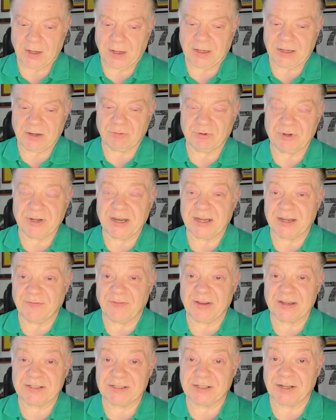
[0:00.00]
You would need an
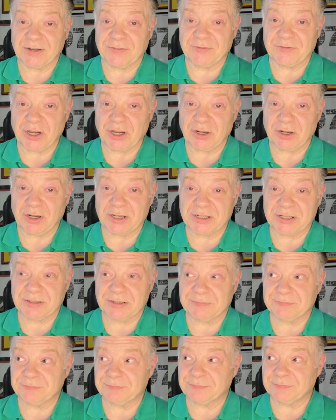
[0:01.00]
investigative journalist
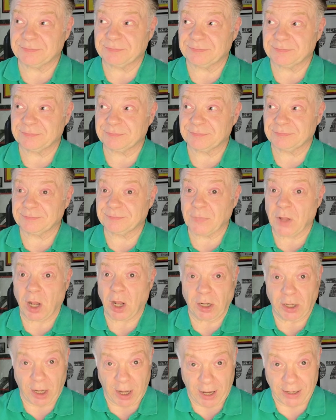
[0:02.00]

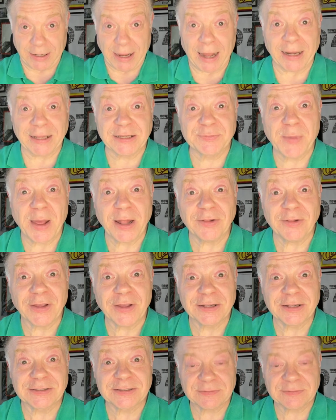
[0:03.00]
like Alex
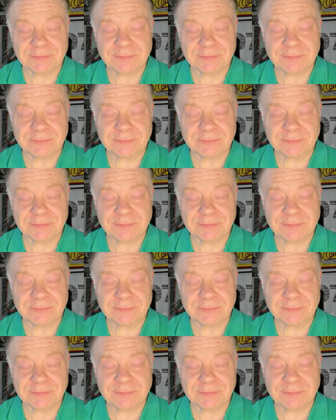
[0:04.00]
Belfield.